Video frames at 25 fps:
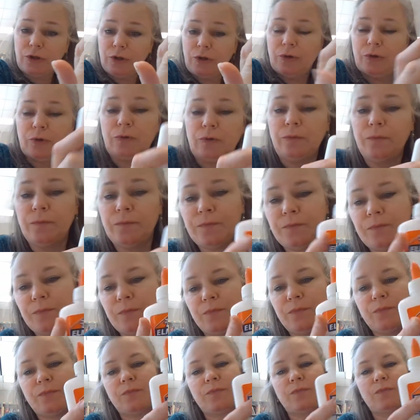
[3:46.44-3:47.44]
glue.
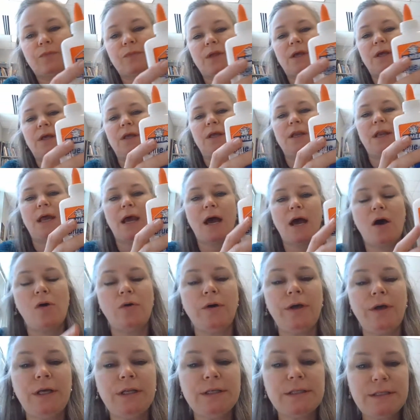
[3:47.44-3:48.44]

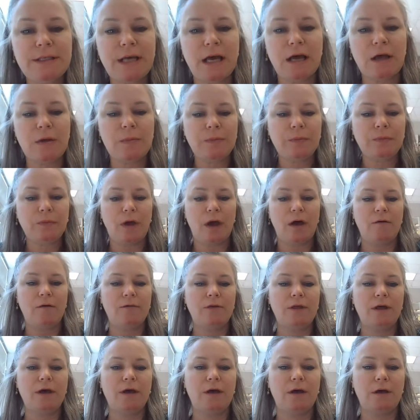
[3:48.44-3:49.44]
Now, in some
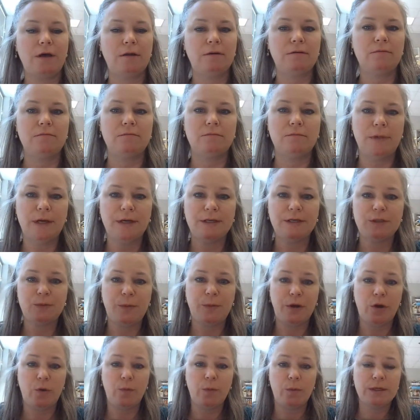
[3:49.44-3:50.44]
of the
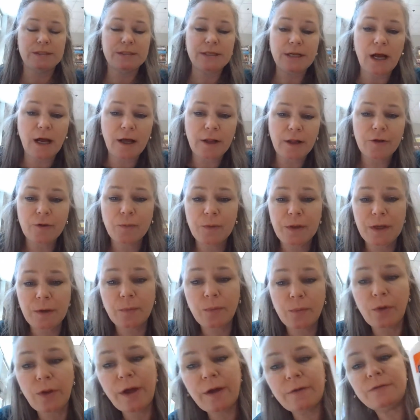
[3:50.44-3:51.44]
experiments that other
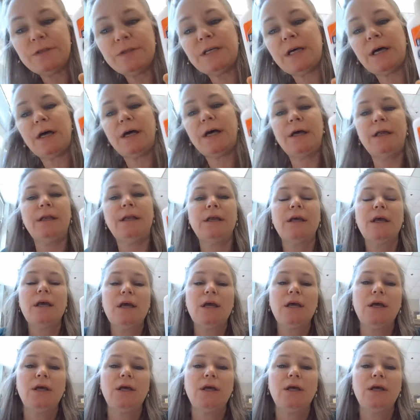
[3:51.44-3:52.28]
people have done